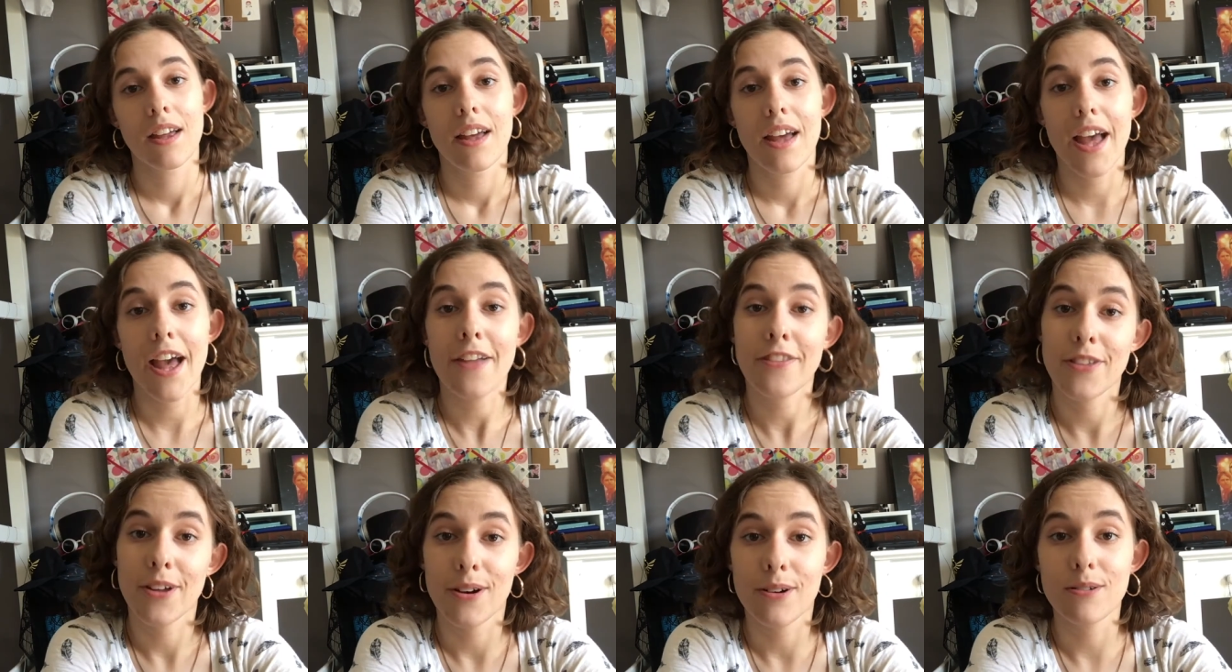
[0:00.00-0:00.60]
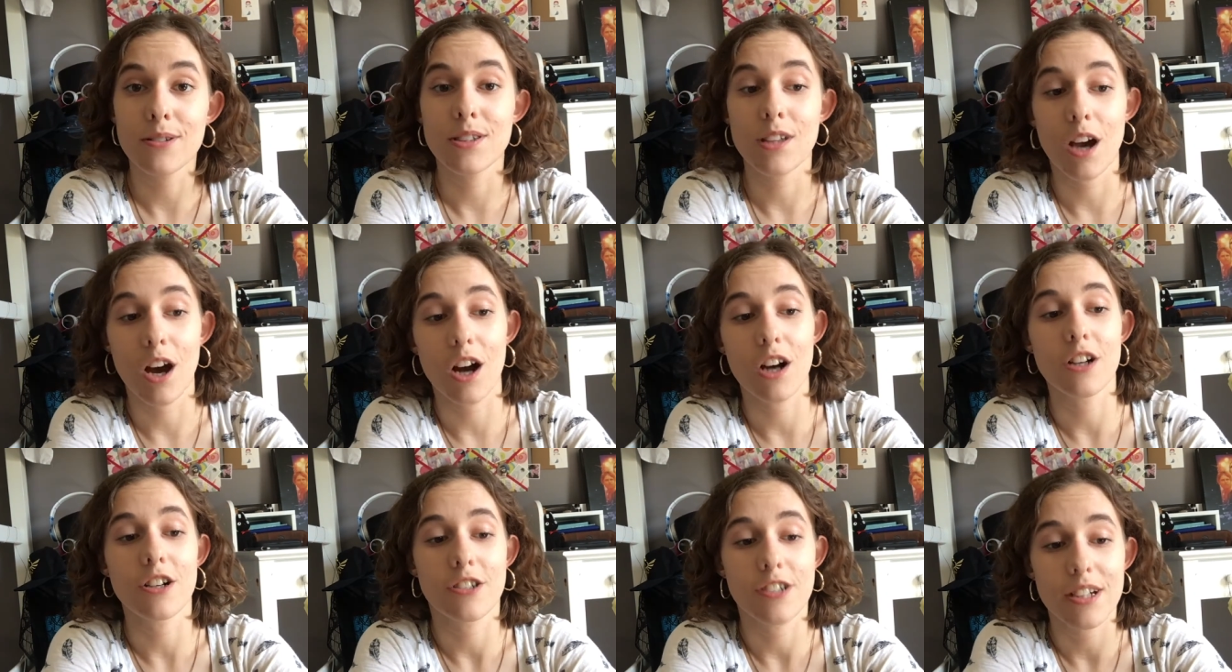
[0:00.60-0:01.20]
And those
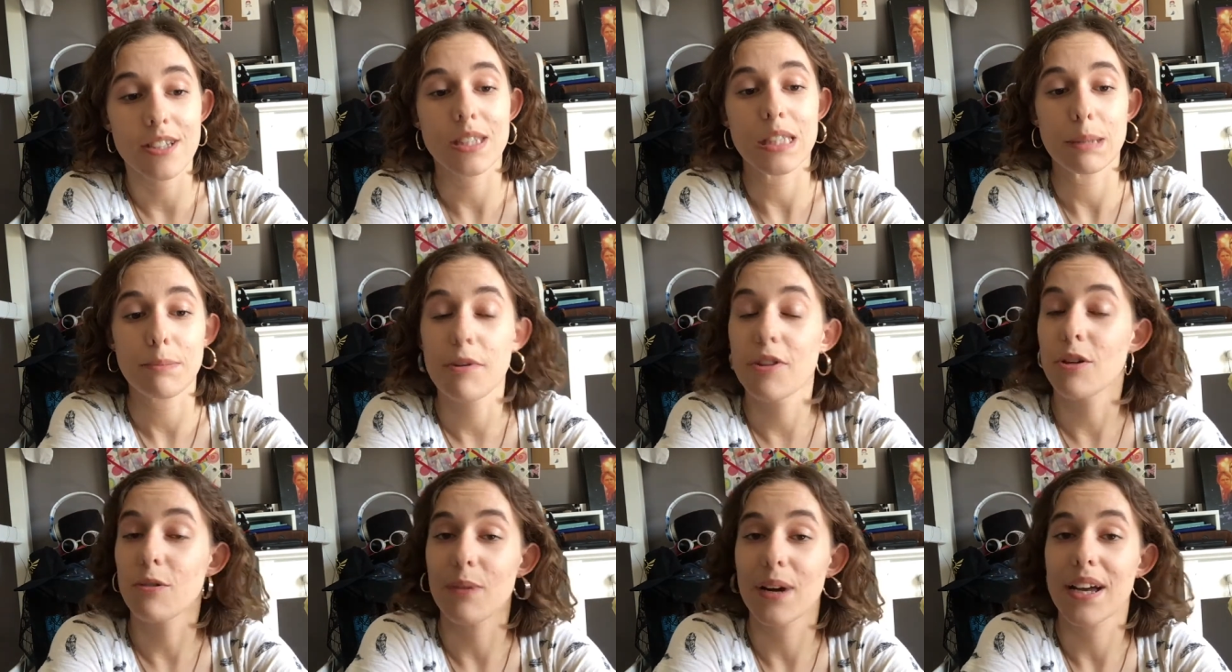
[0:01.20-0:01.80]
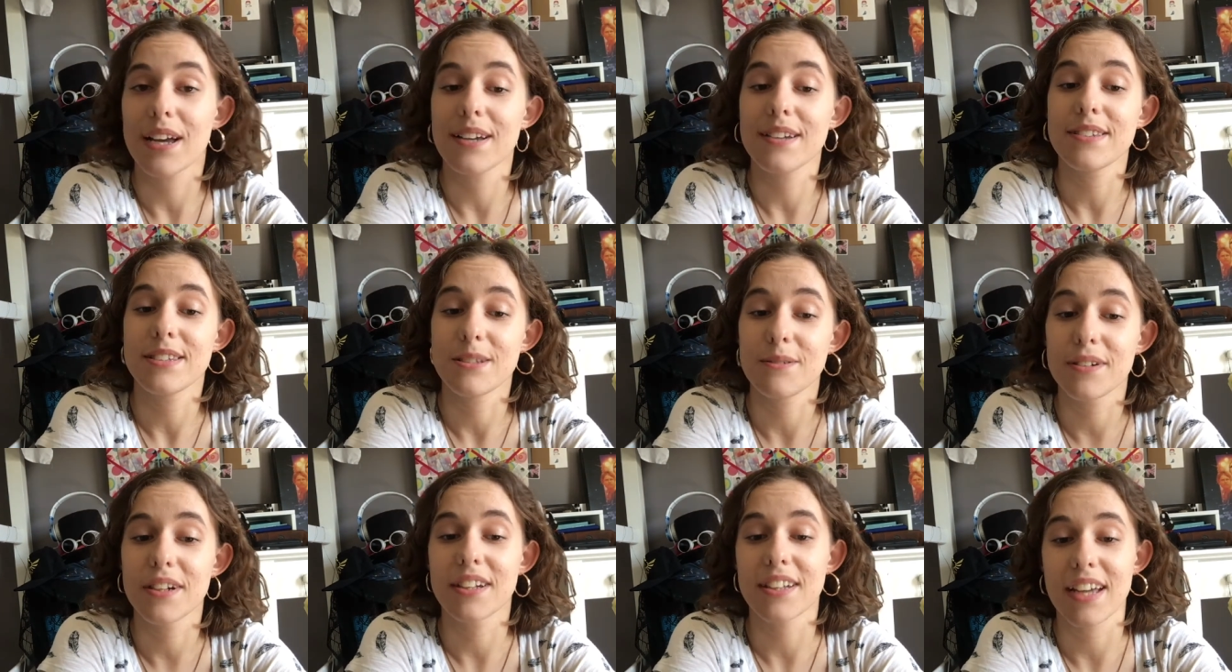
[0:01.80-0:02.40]
are just some of the ways
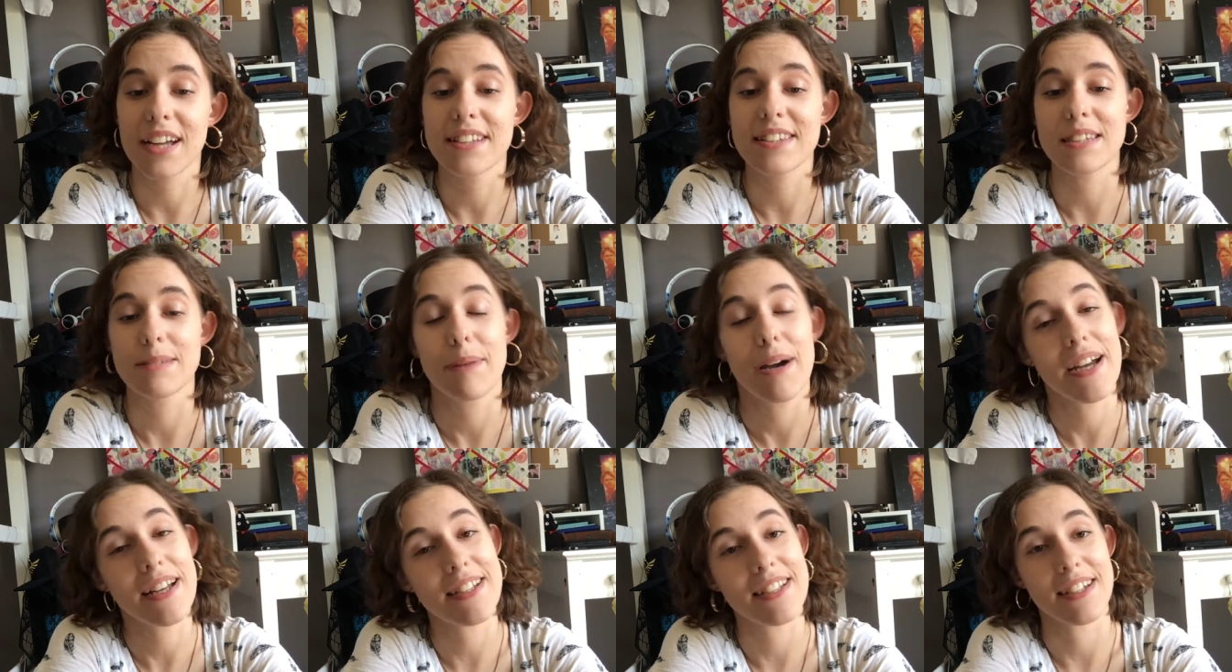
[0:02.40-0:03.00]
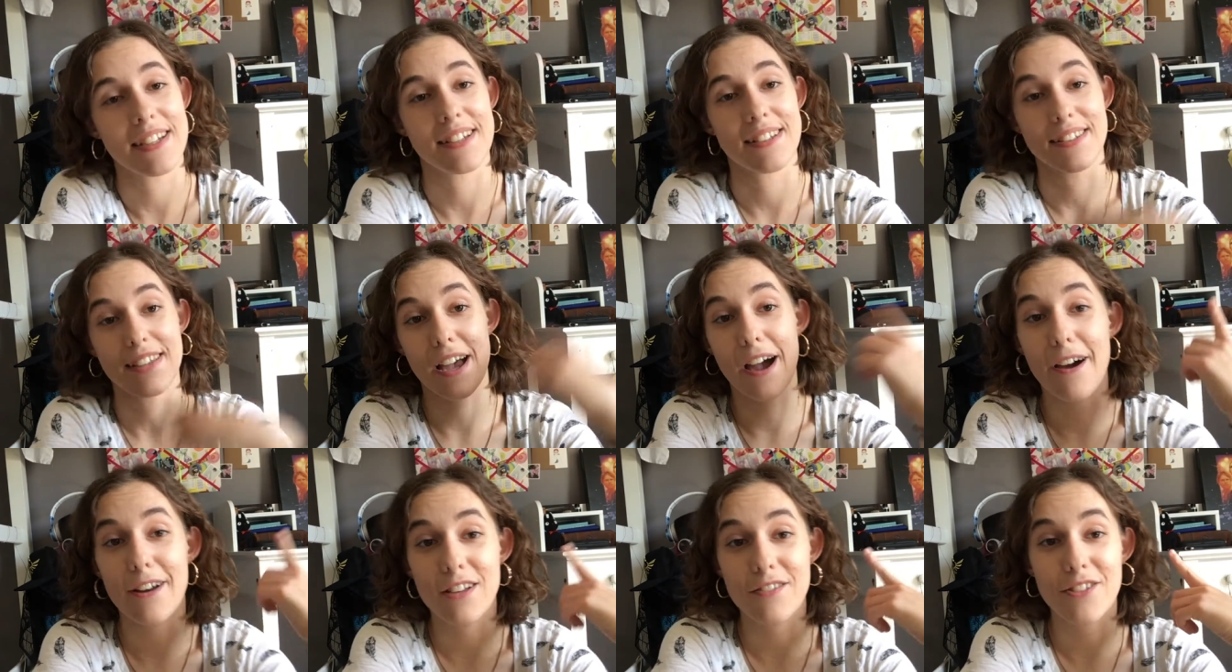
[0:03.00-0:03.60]
you can get some ideas
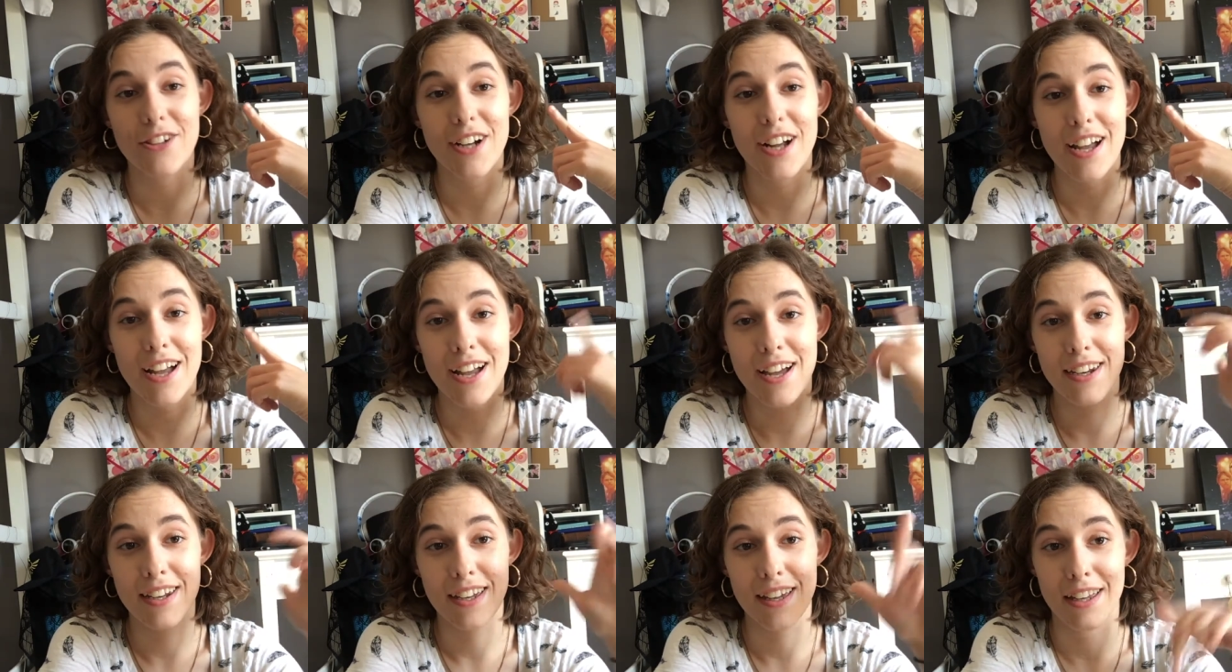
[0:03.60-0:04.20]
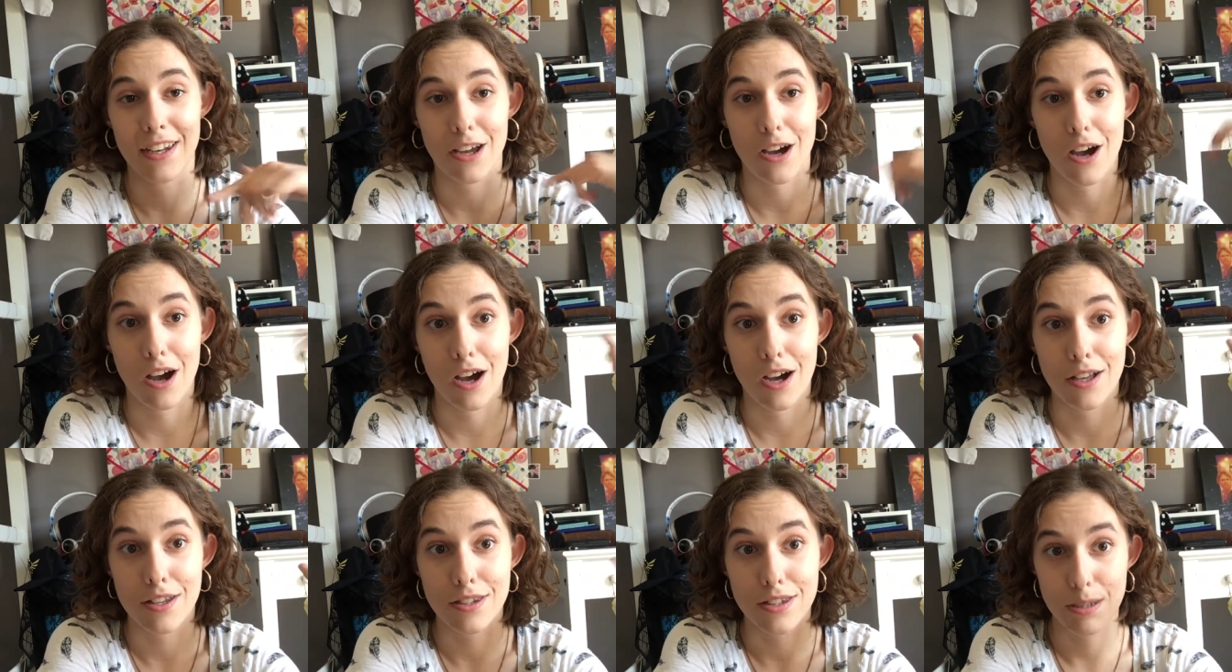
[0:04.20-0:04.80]
out of your head and
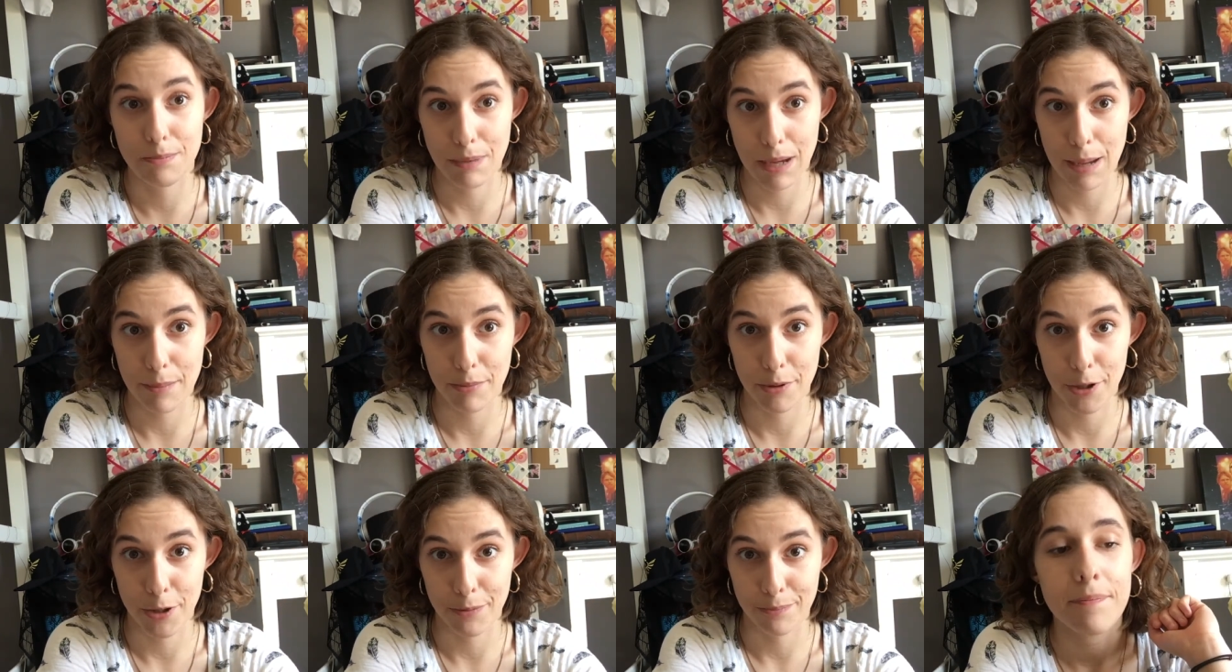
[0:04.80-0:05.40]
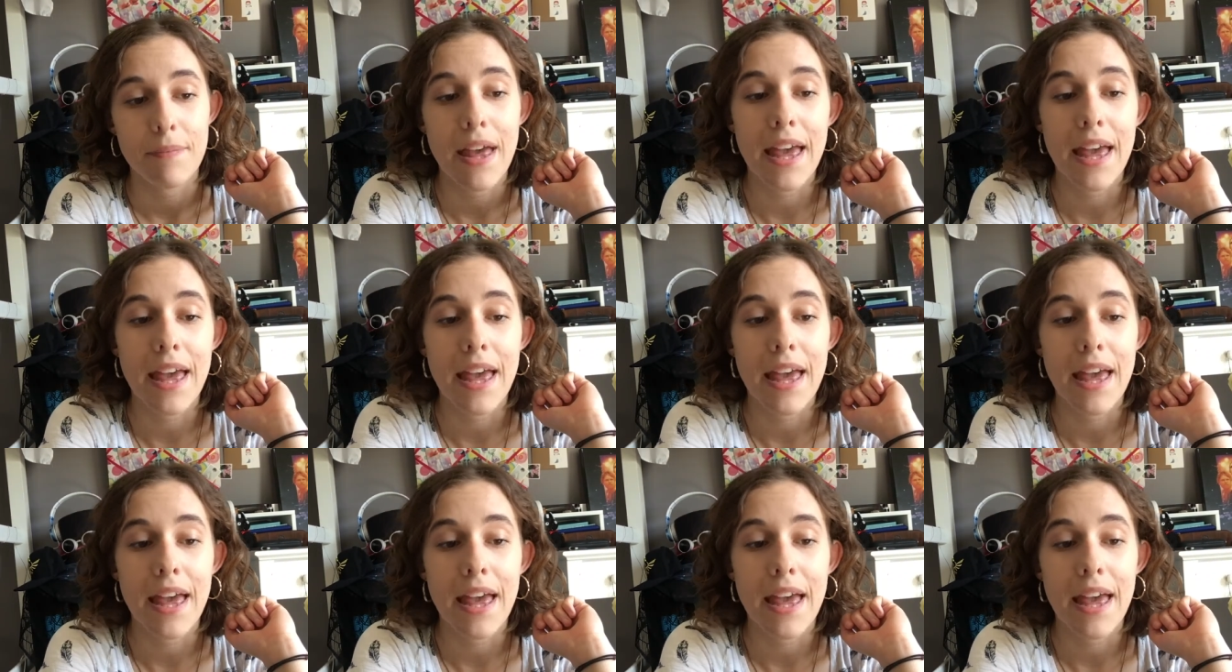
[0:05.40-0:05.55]
onto paper.